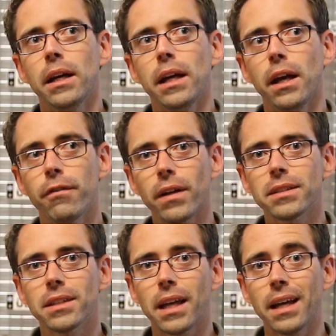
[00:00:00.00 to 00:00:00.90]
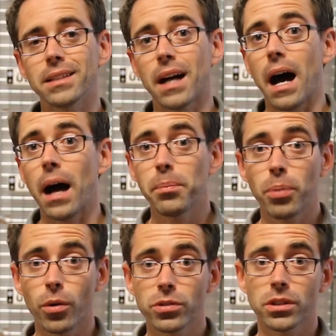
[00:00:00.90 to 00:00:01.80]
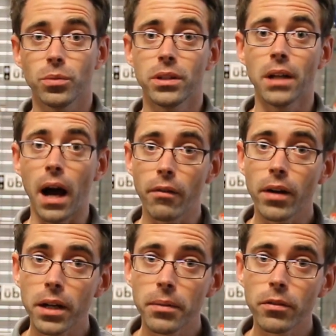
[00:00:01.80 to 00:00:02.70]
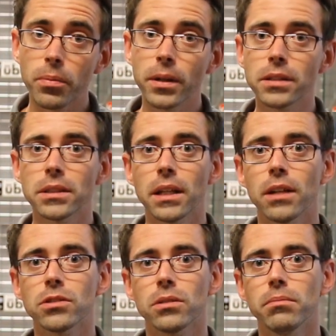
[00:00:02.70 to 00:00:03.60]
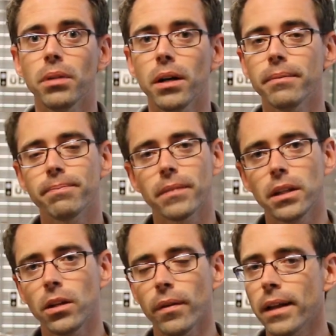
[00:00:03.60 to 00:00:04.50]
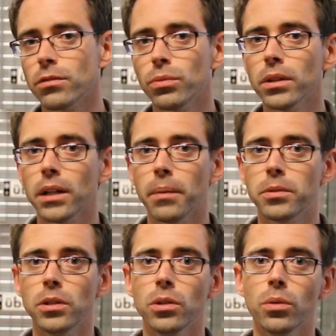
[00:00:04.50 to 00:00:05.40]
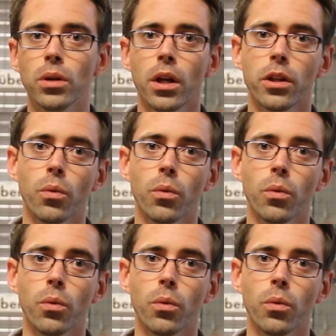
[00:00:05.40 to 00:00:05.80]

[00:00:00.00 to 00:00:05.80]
If that's the case, I personally would not recommend replacing the engine, but you know, that's really up to you.